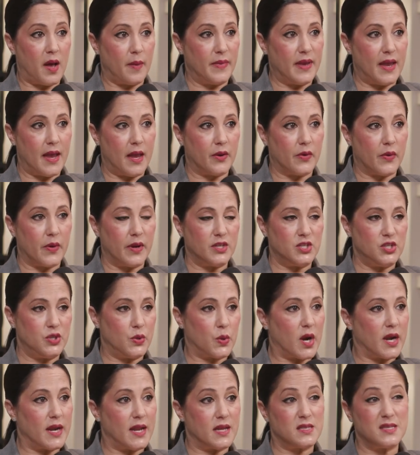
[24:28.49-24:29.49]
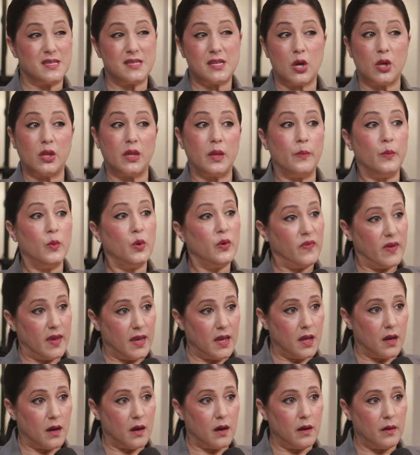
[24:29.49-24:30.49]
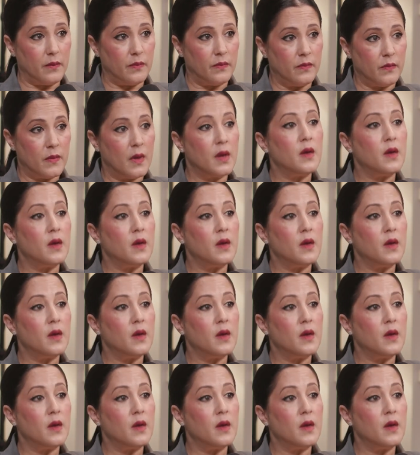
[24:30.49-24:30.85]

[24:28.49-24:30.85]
I'm catering to aren't necessarily moving here,